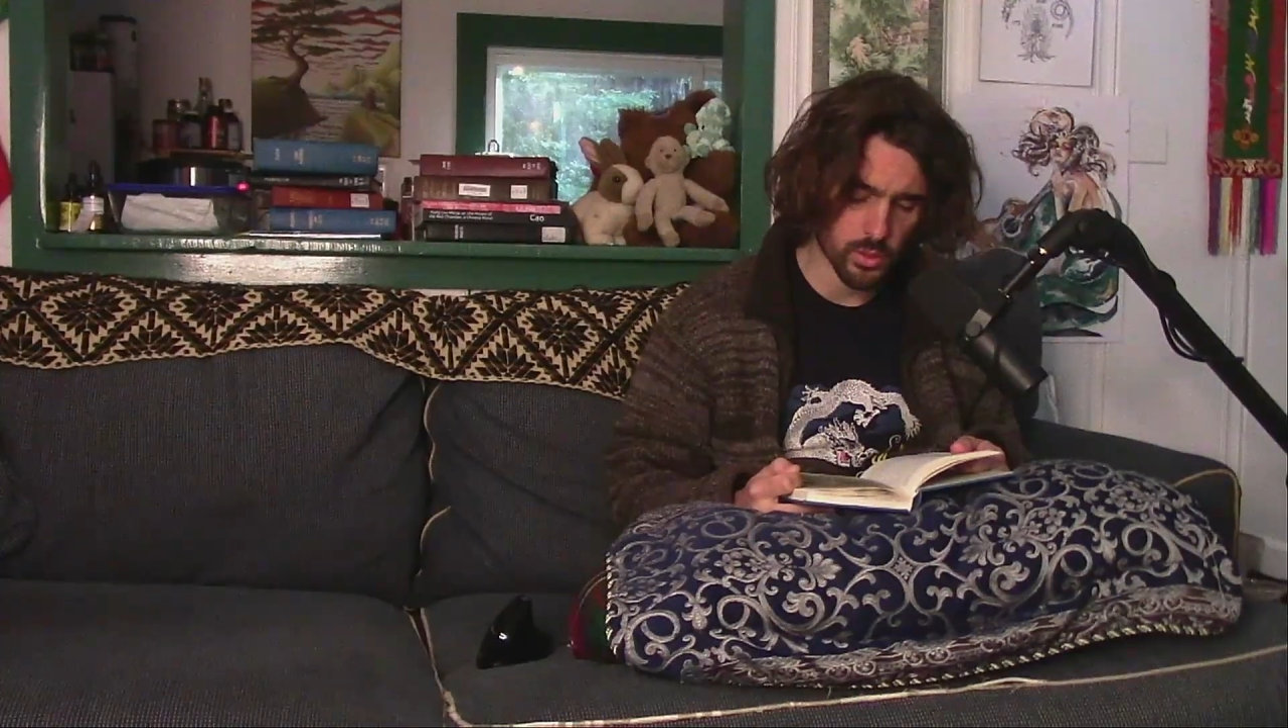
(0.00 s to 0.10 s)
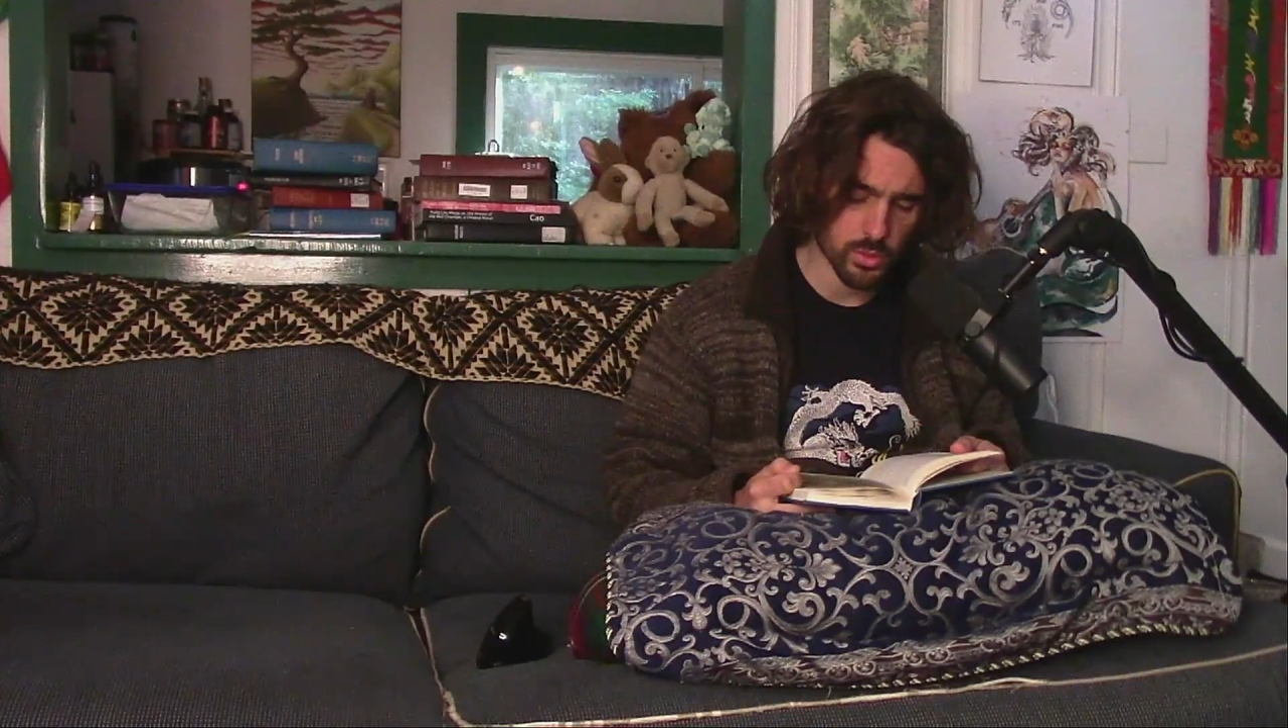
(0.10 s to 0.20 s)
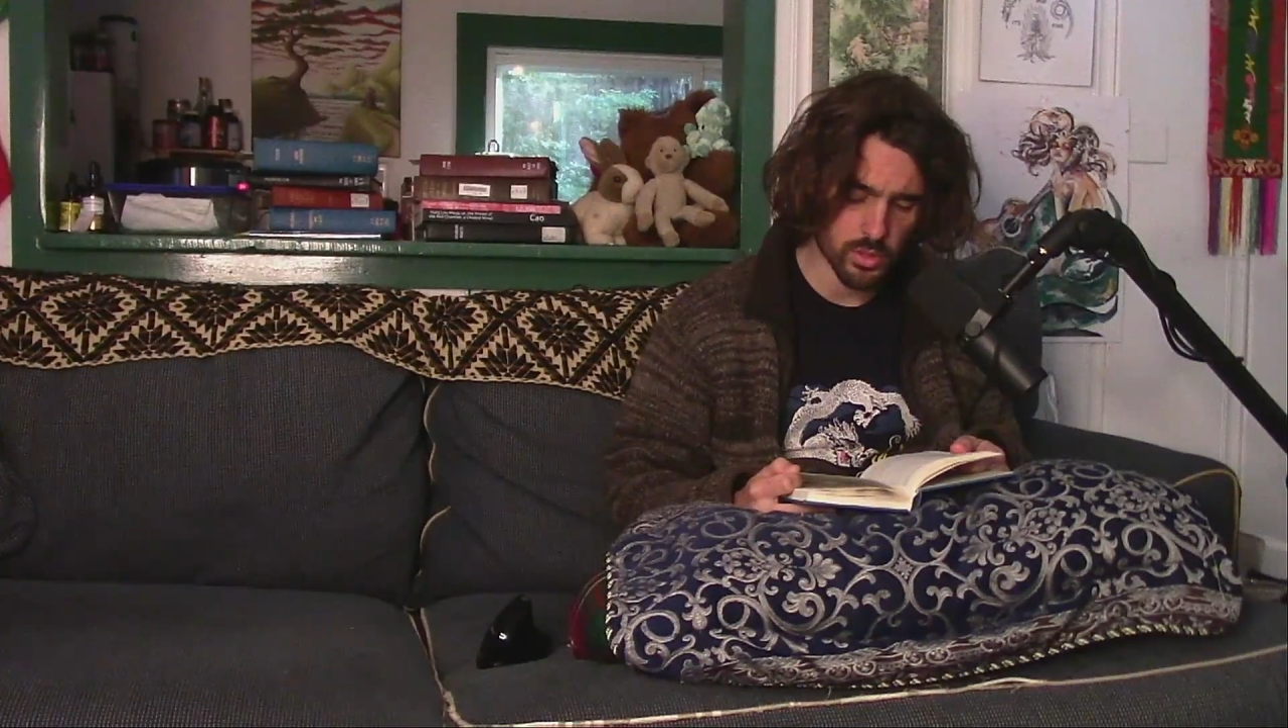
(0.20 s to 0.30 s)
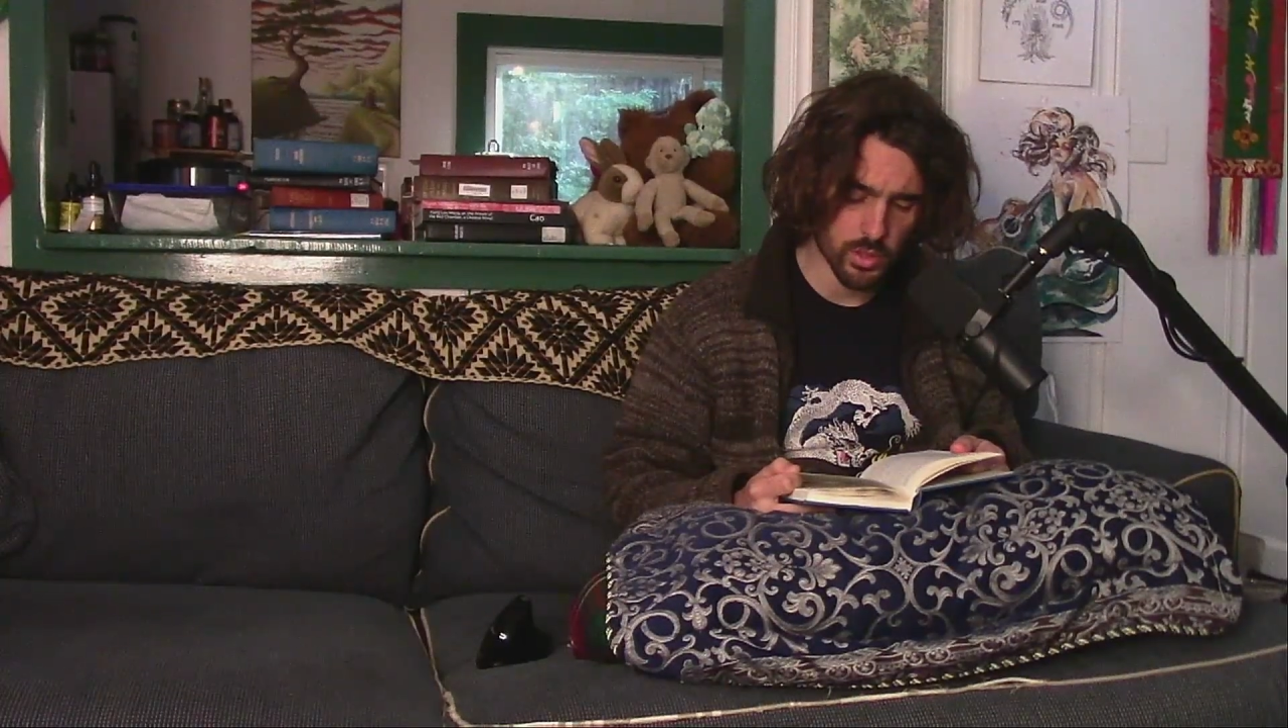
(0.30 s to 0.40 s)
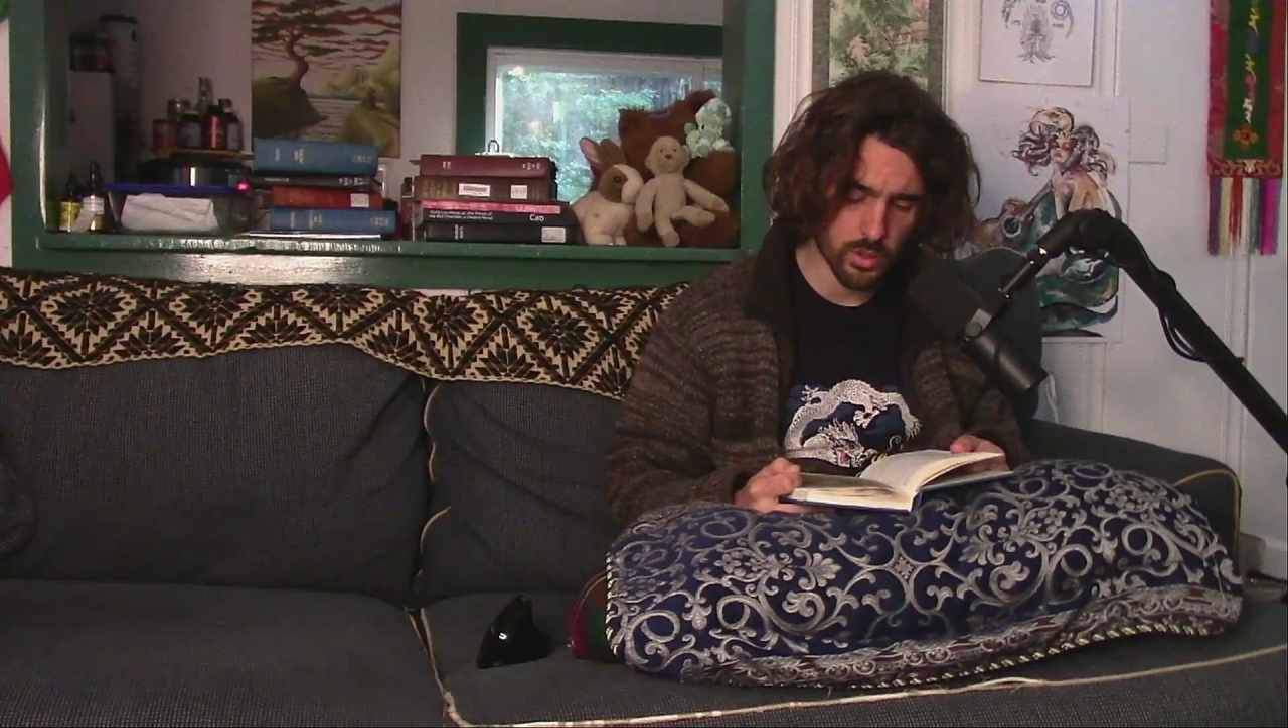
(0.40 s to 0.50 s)
to
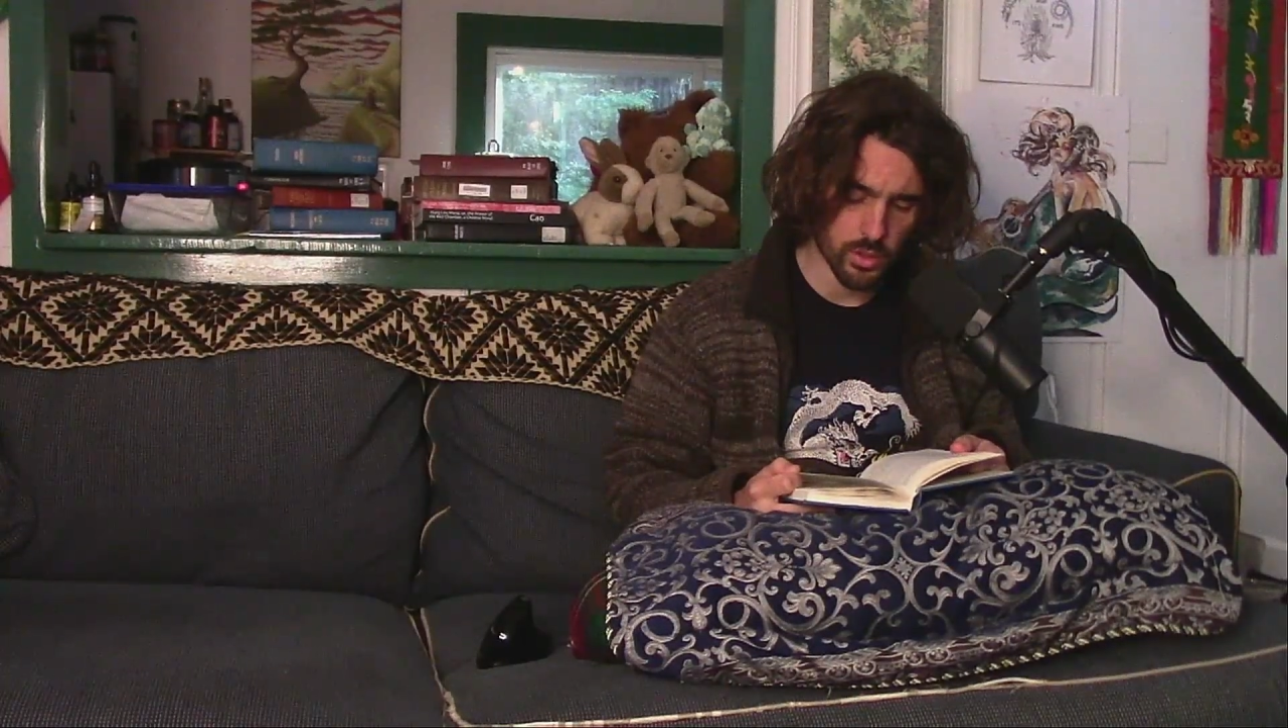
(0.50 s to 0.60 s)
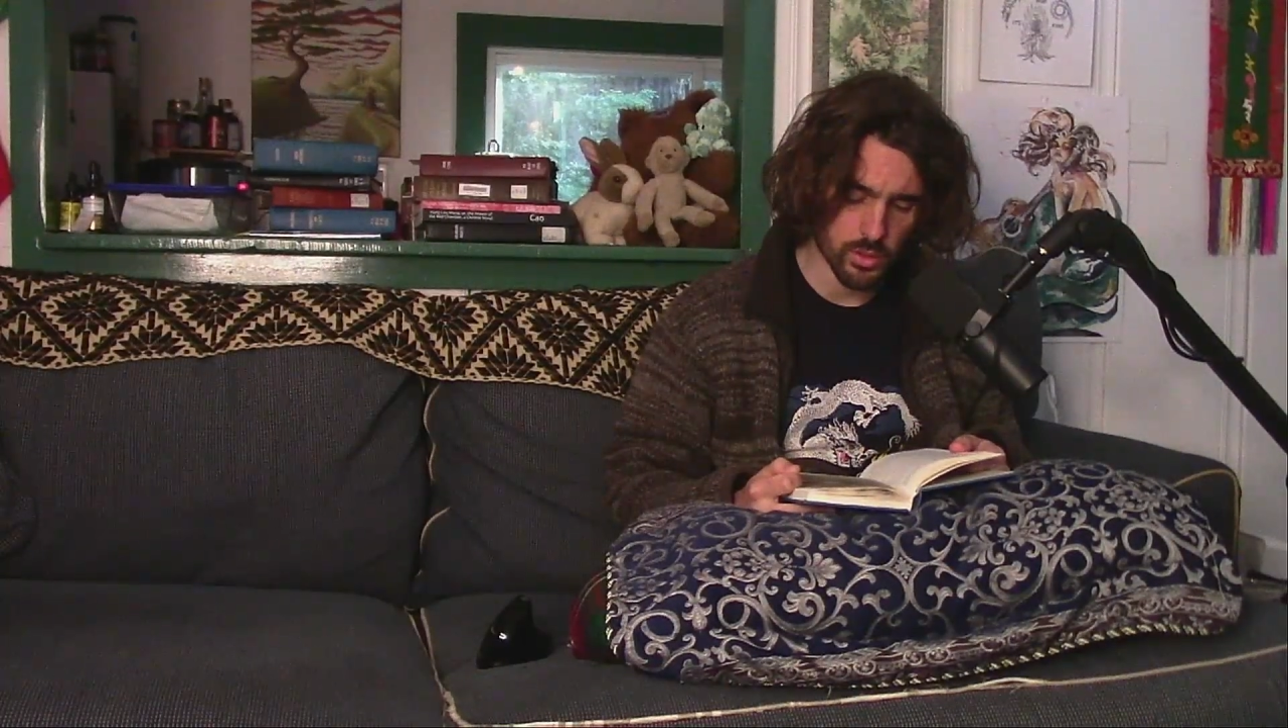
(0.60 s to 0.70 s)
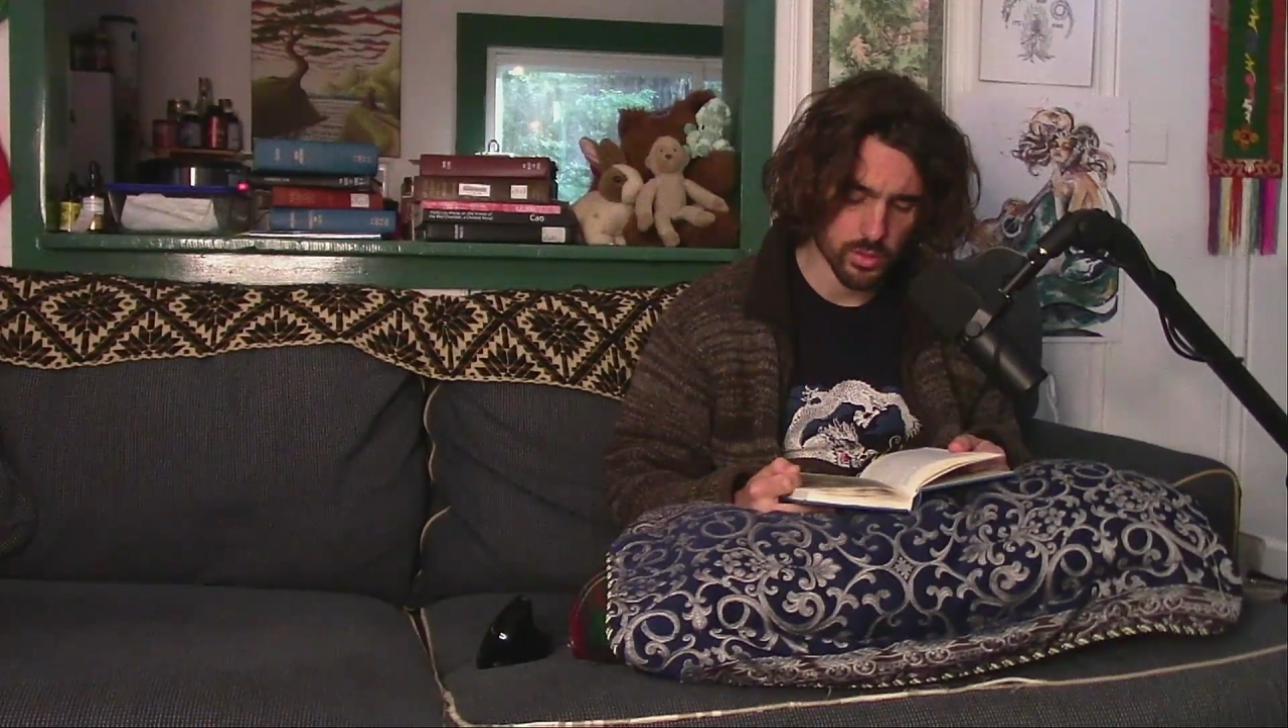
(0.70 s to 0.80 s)
the hall